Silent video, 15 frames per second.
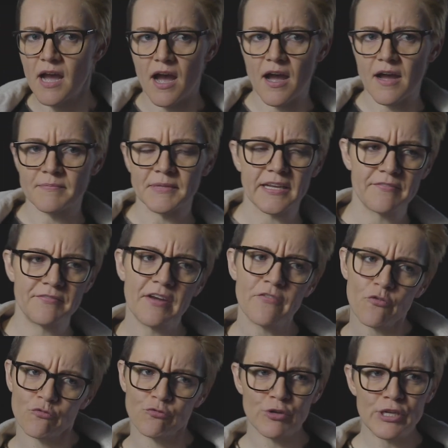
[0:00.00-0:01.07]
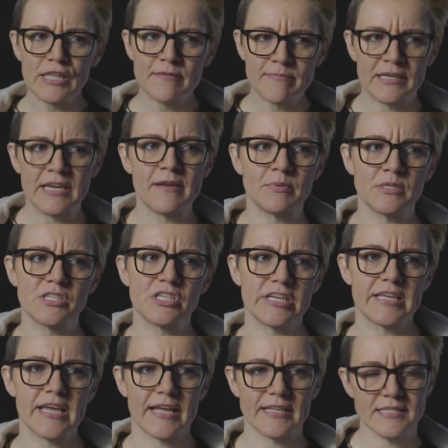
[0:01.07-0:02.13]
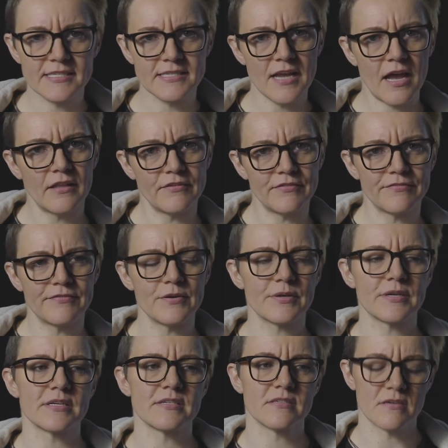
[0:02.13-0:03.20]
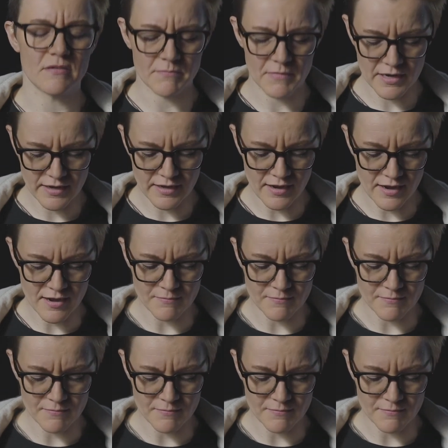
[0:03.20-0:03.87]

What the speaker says: like I've never really been able to get solid focus on my